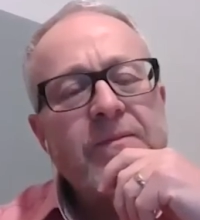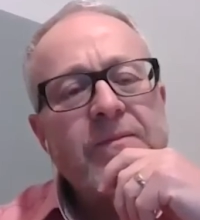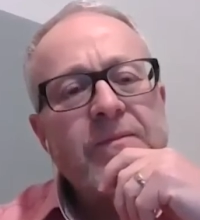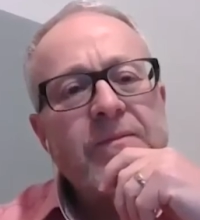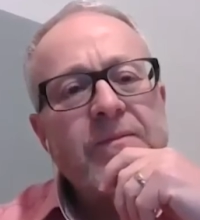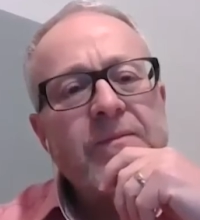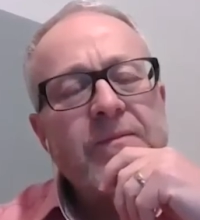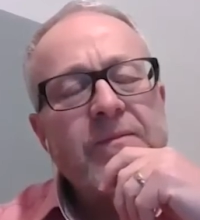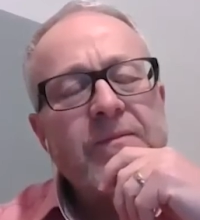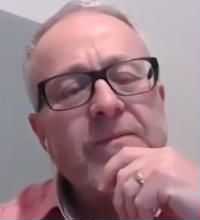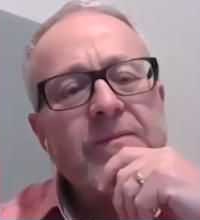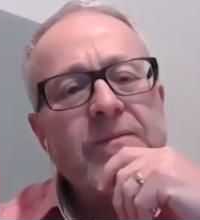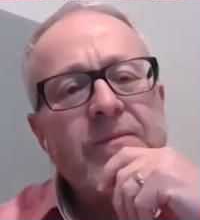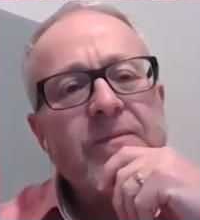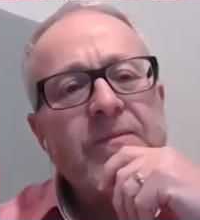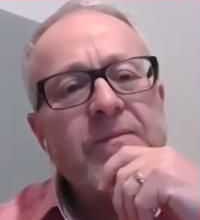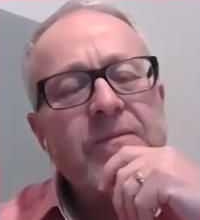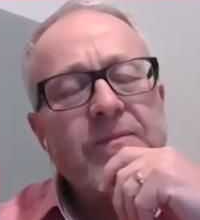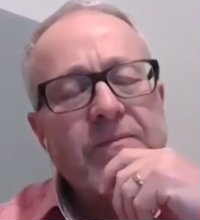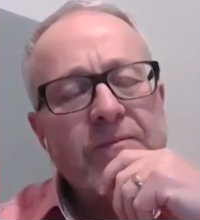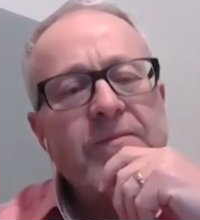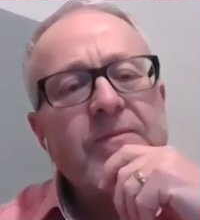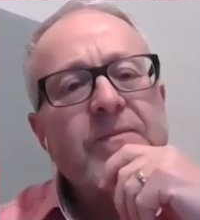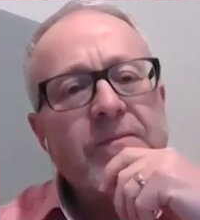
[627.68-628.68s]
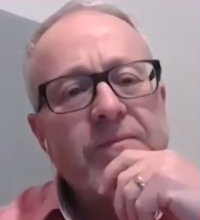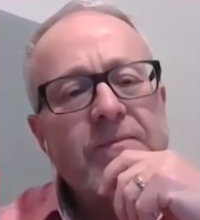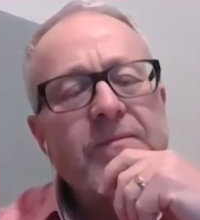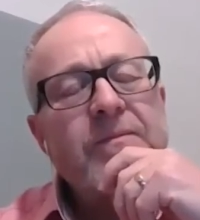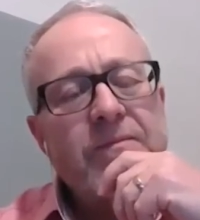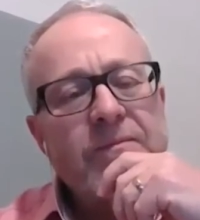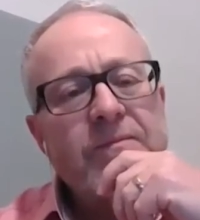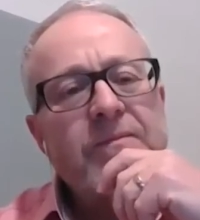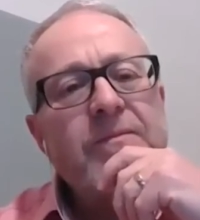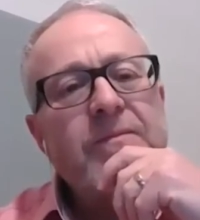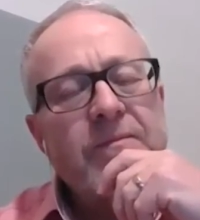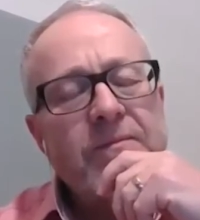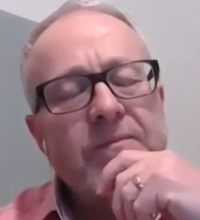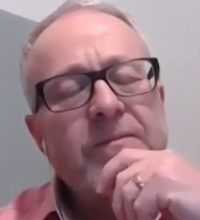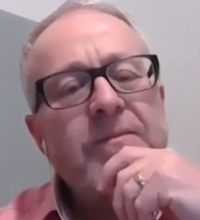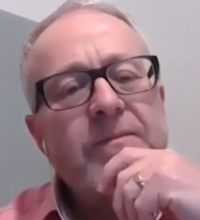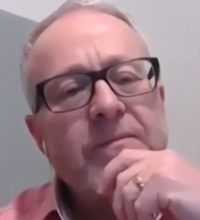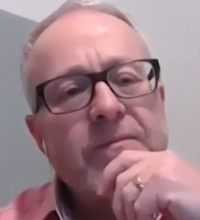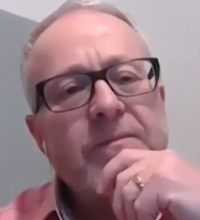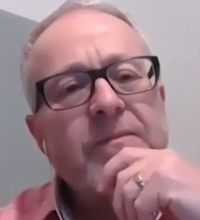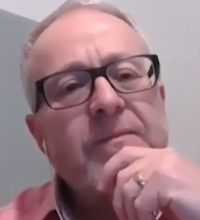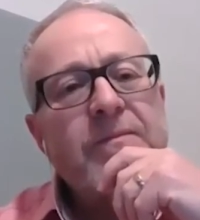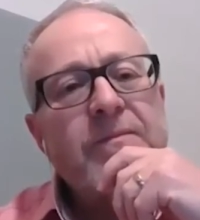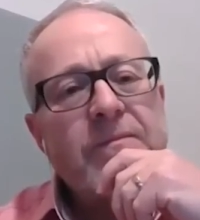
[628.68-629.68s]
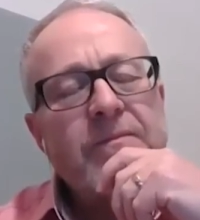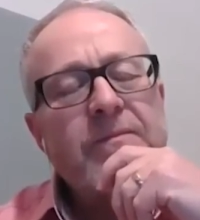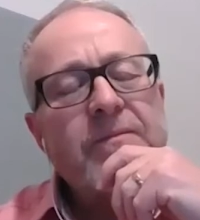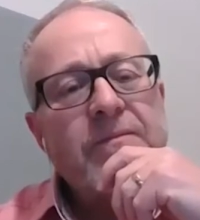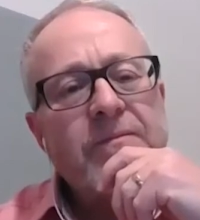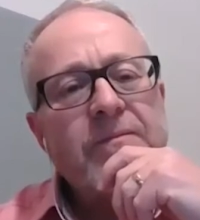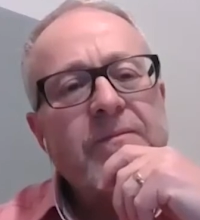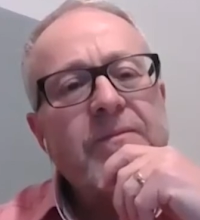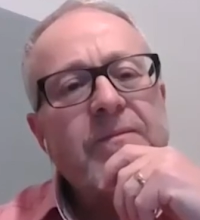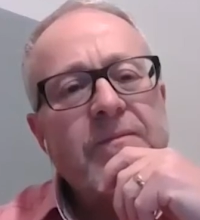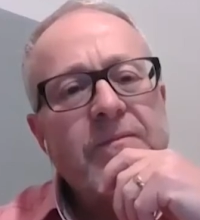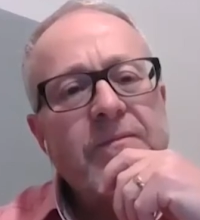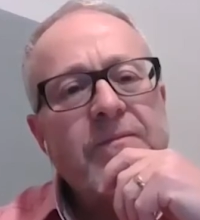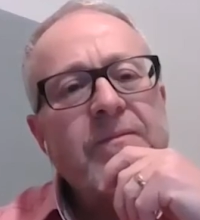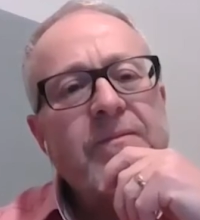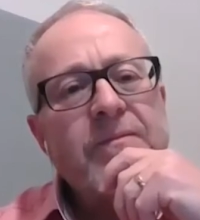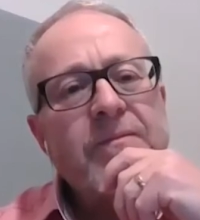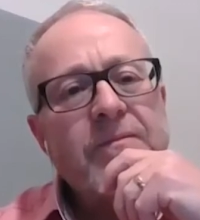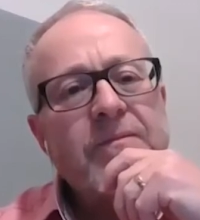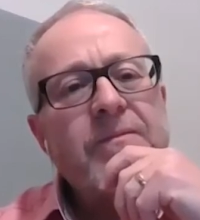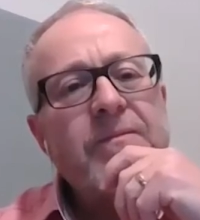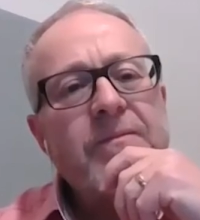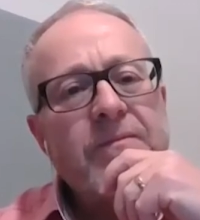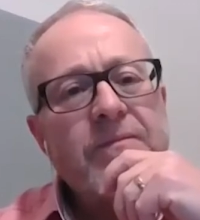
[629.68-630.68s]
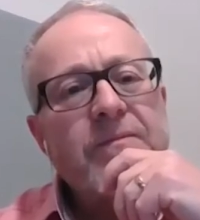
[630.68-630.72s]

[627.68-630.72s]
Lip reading: (not speaking)